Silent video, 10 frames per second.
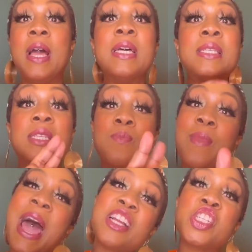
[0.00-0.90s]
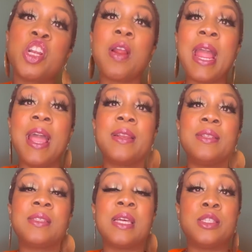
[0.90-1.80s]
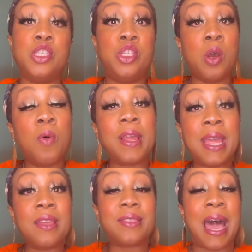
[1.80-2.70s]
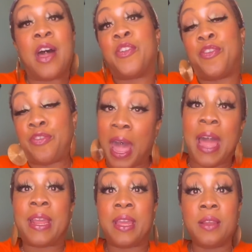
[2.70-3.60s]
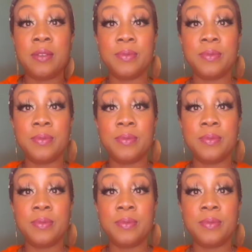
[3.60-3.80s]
smacks your hand and says, don't eat that, fatty.